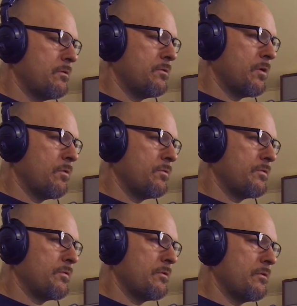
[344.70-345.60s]

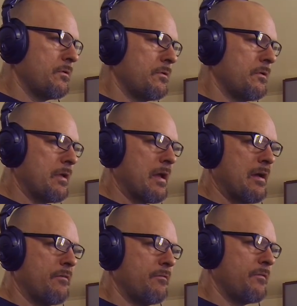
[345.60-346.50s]
don't
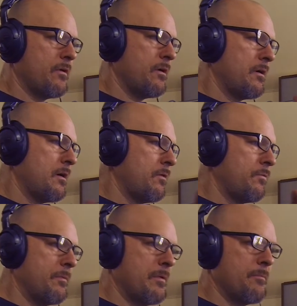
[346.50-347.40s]
have a
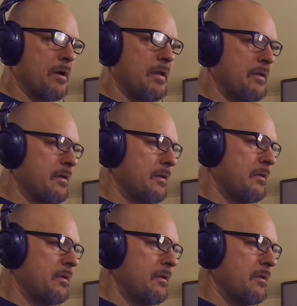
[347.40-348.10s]
ribbon mic,